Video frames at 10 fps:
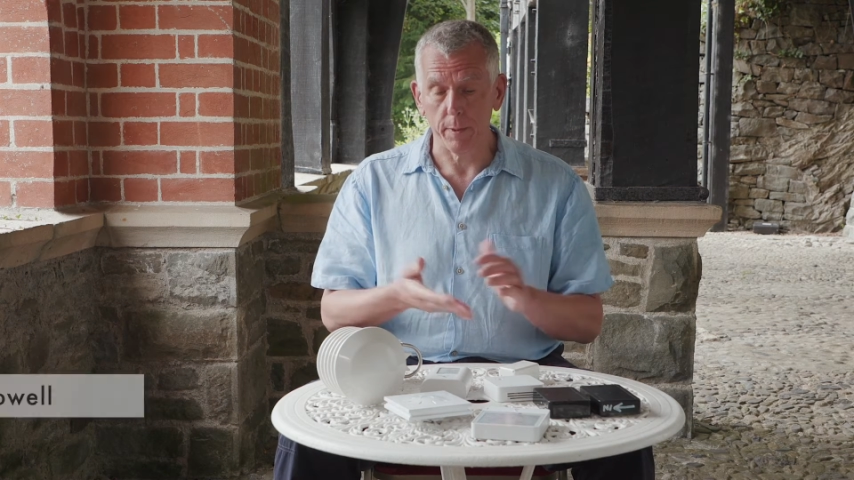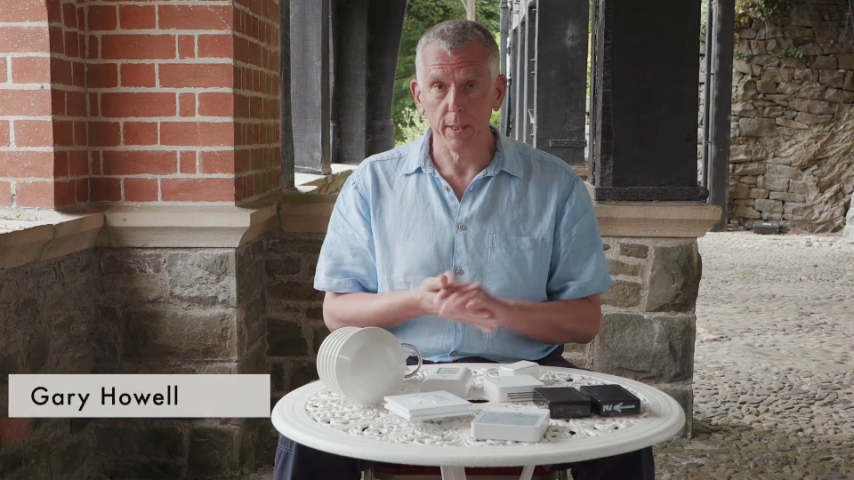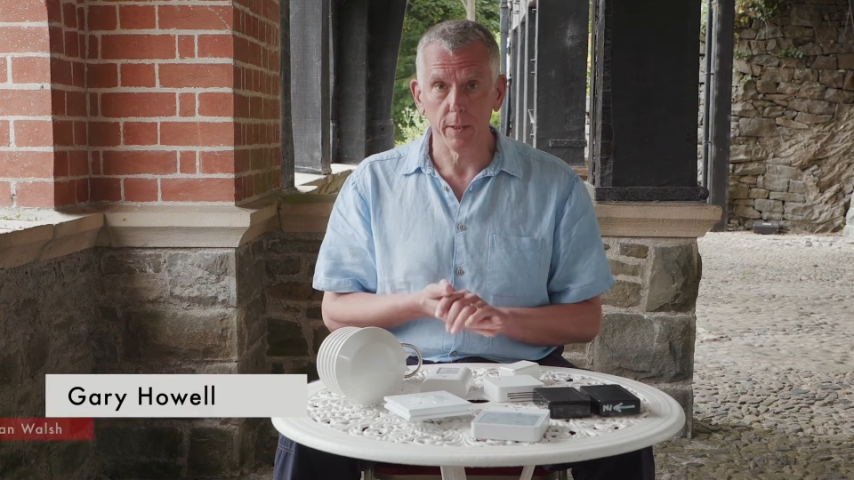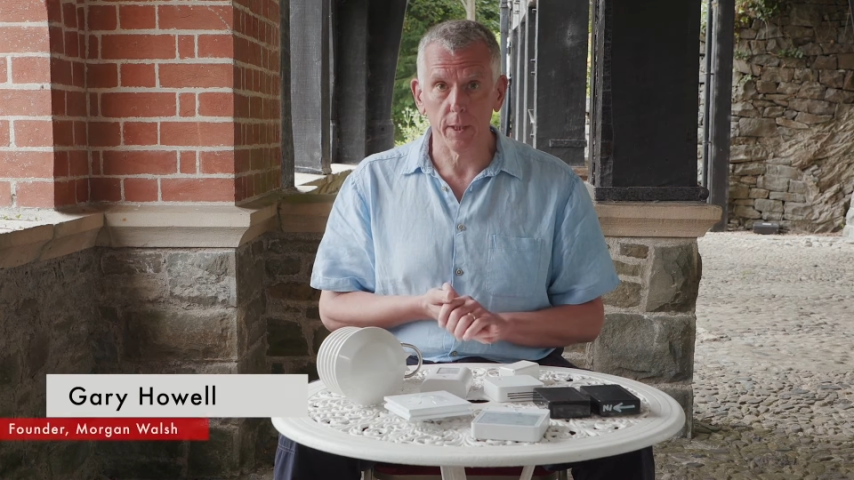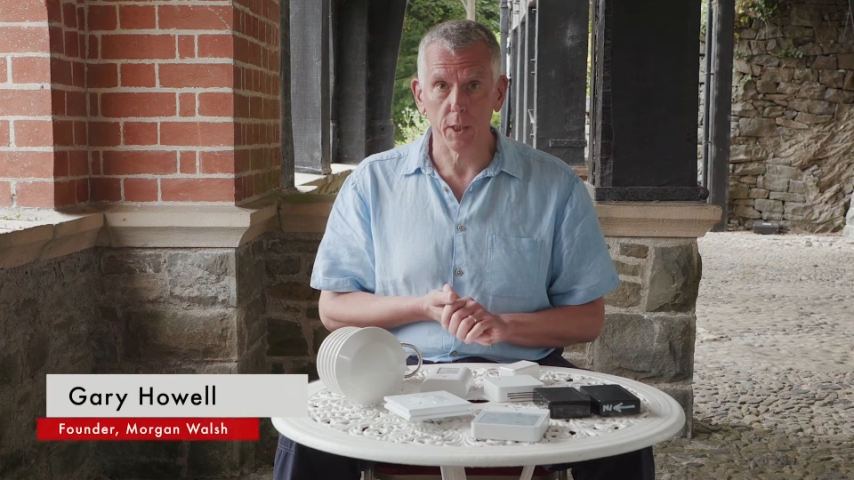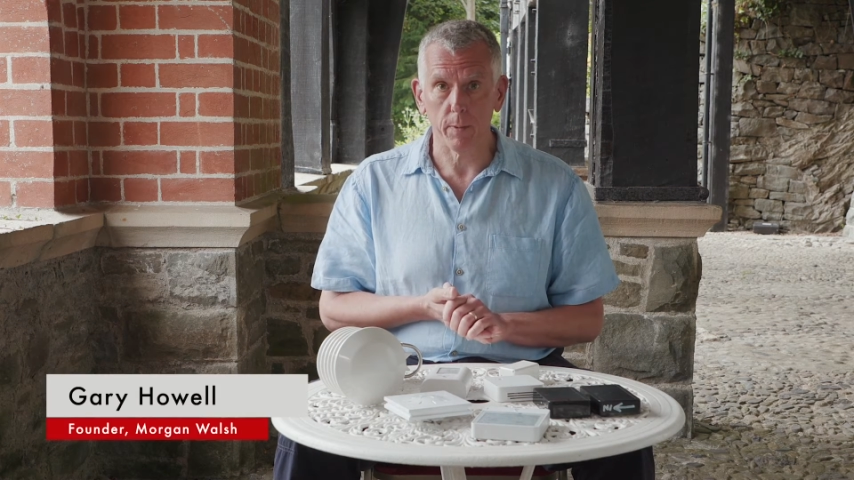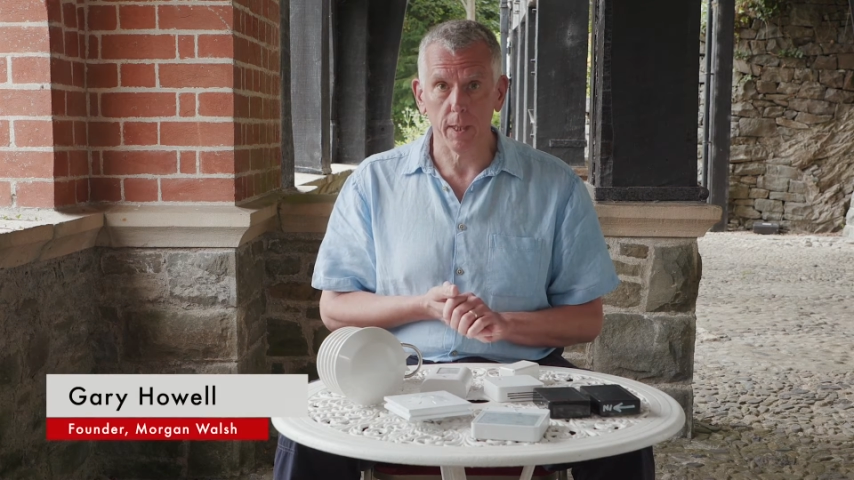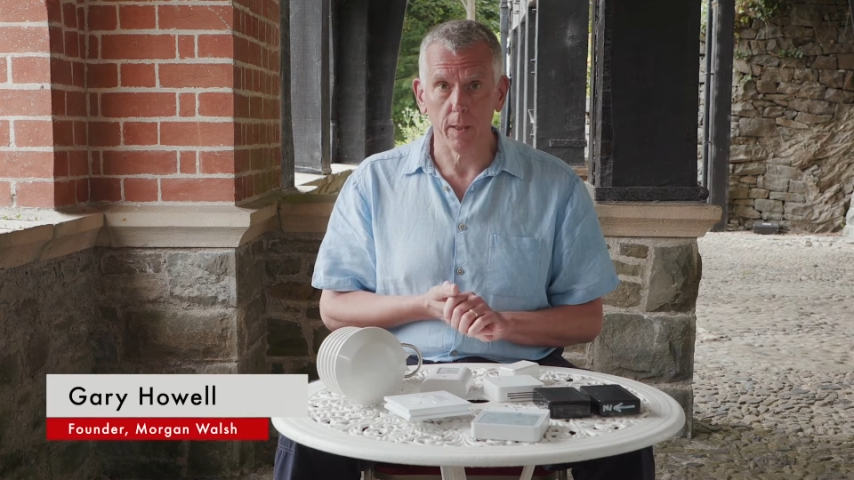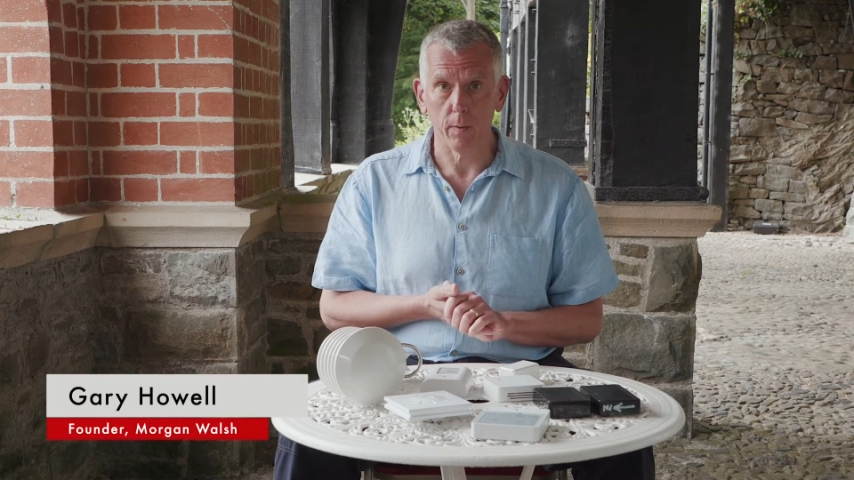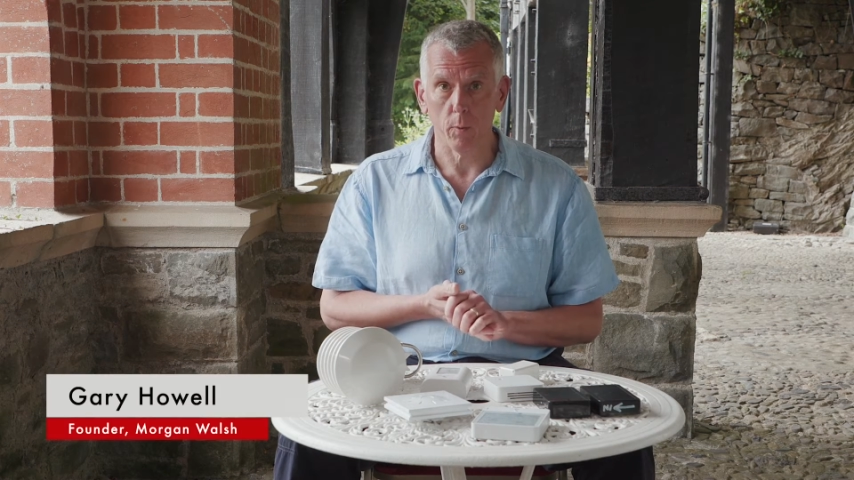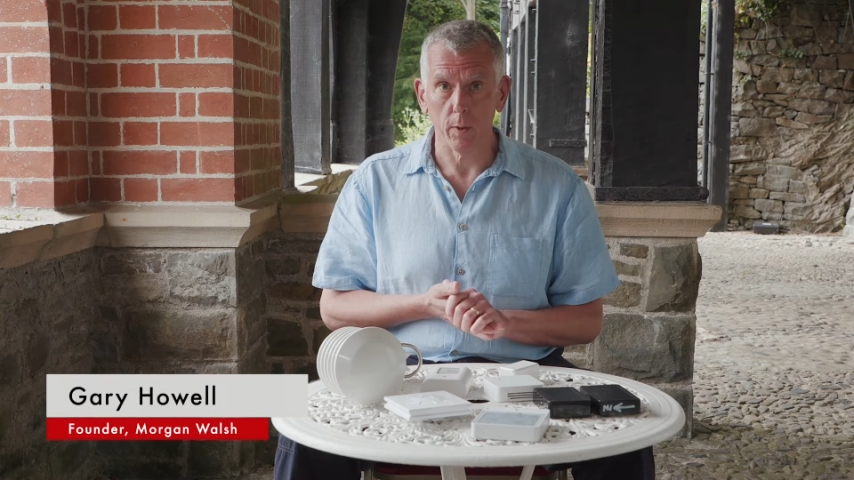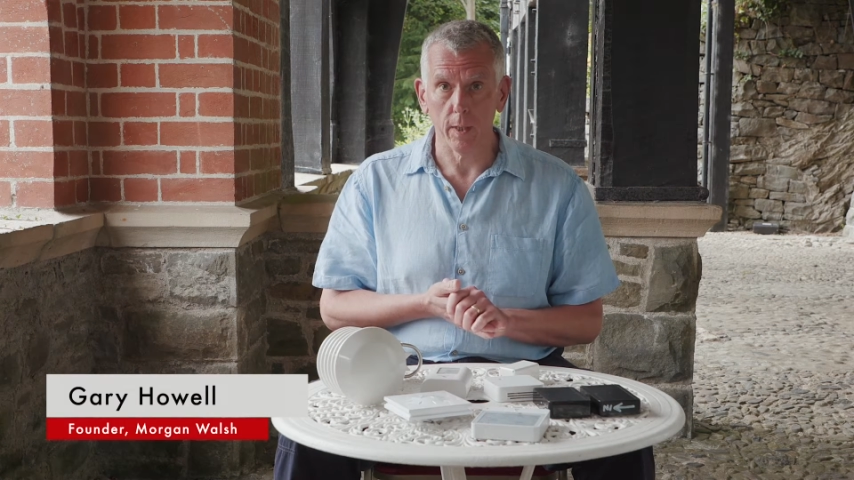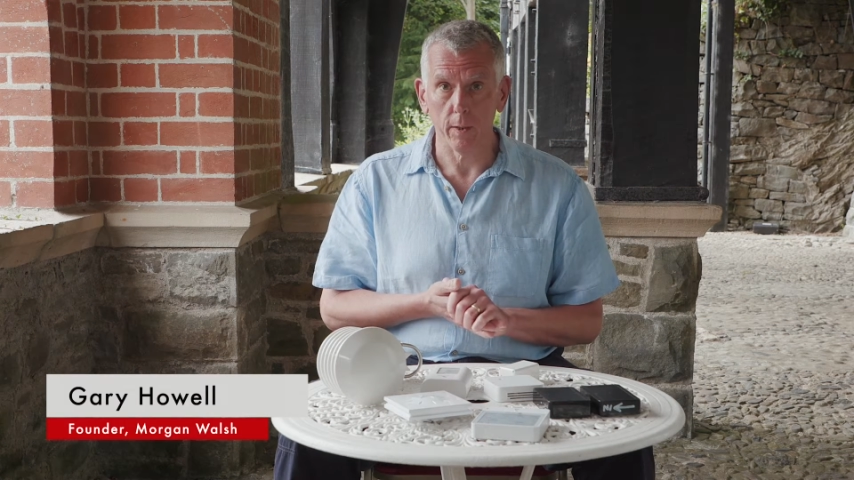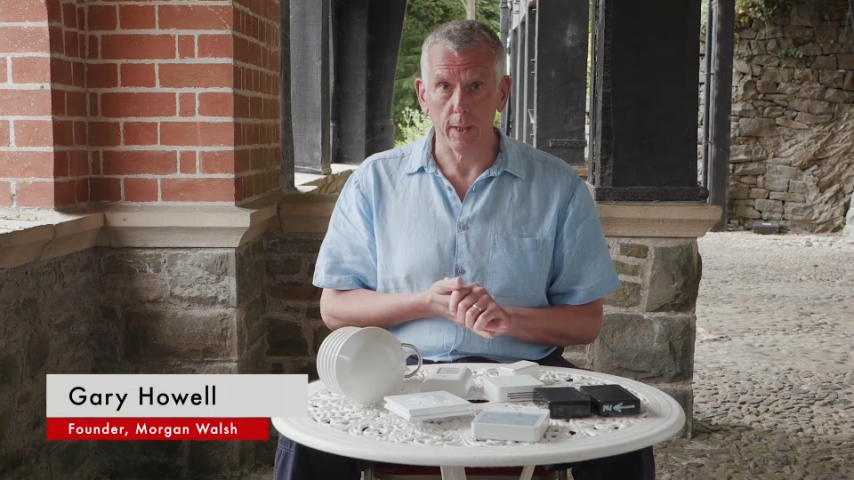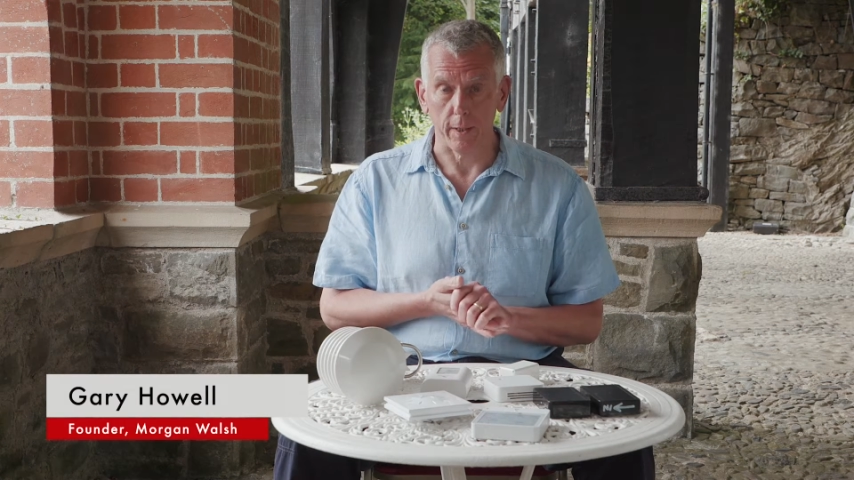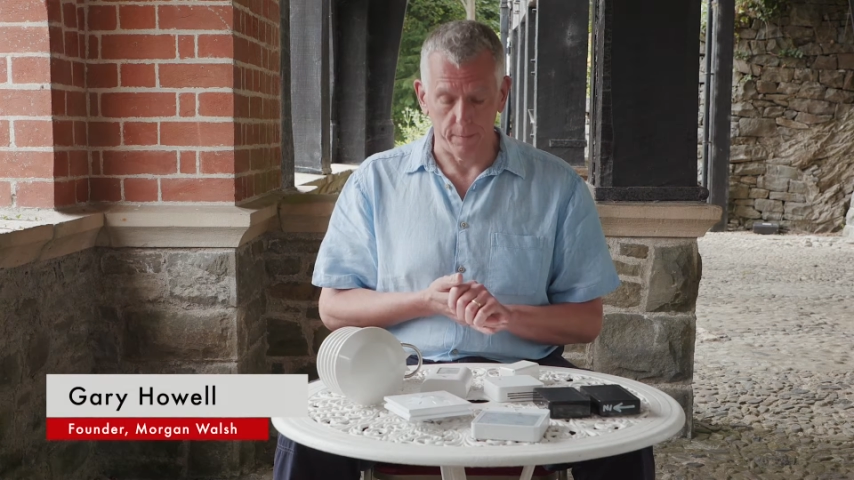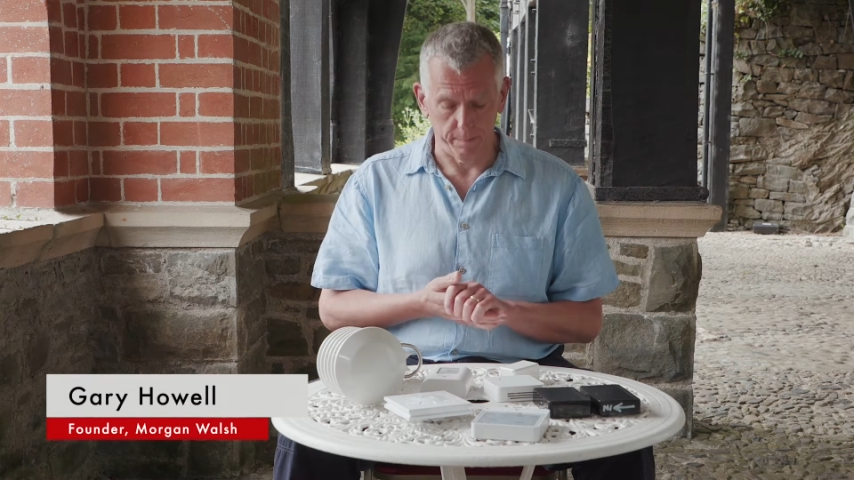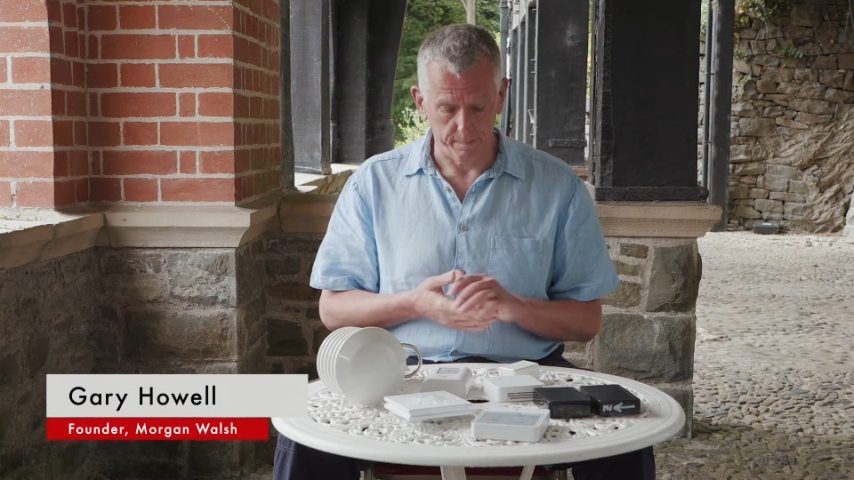these and explain what they're good at.